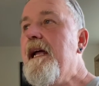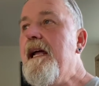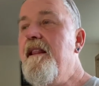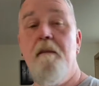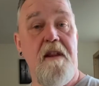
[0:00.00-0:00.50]

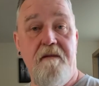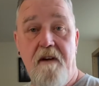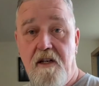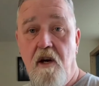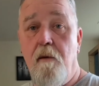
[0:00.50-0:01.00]
in the month of
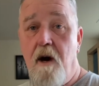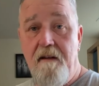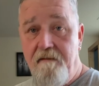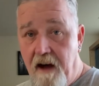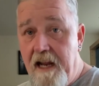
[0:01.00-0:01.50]
October, I
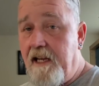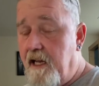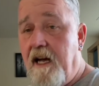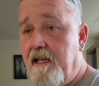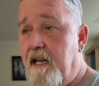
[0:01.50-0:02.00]
finally
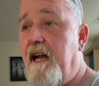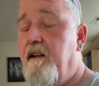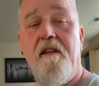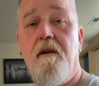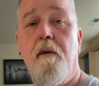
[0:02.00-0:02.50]

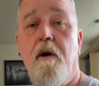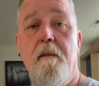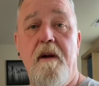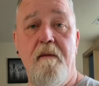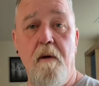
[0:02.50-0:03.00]
contacted the
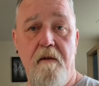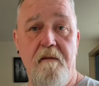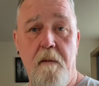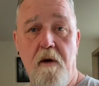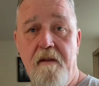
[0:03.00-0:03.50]
Department of
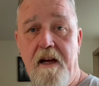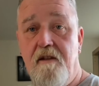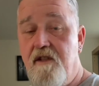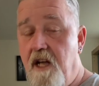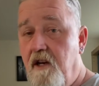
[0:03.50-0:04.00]
Motor
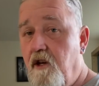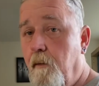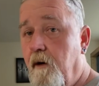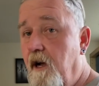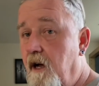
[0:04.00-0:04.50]
Vehicles,
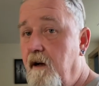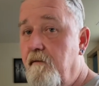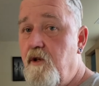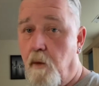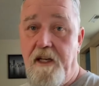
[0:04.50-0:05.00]
October
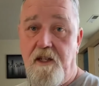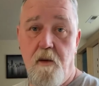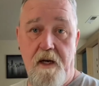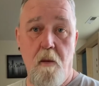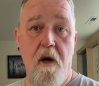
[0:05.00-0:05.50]
of
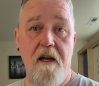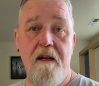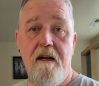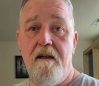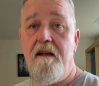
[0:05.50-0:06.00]
2021.
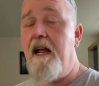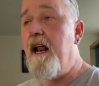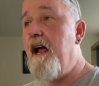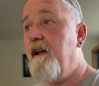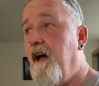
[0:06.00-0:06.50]
And
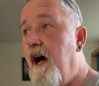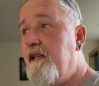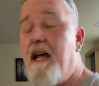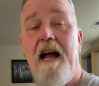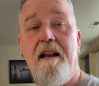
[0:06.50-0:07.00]
I
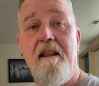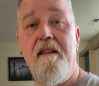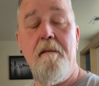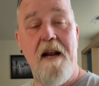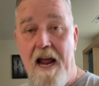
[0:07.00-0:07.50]
contacted
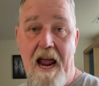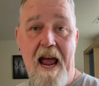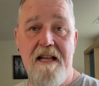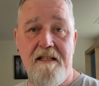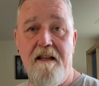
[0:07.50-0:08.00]
them and I
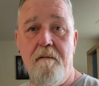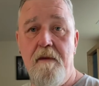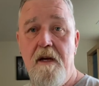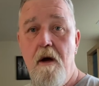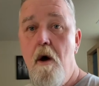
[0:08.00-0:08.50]
asked them,
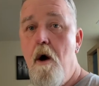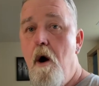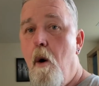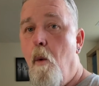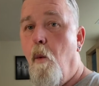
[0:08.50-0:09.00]

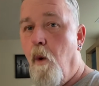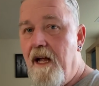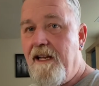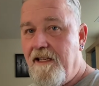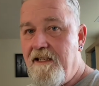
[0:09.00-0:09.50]

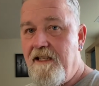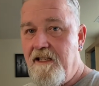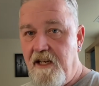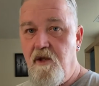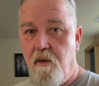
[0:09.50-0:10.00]
what is the
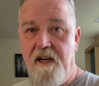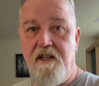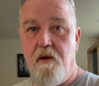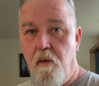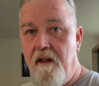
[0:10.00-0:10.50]

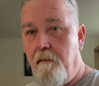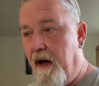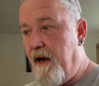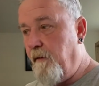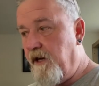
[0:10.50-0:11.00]
situation with
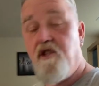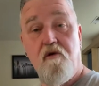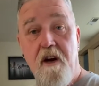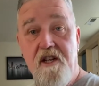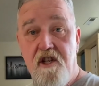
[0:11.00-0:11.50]
my
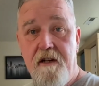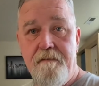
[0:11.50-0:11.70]
registration?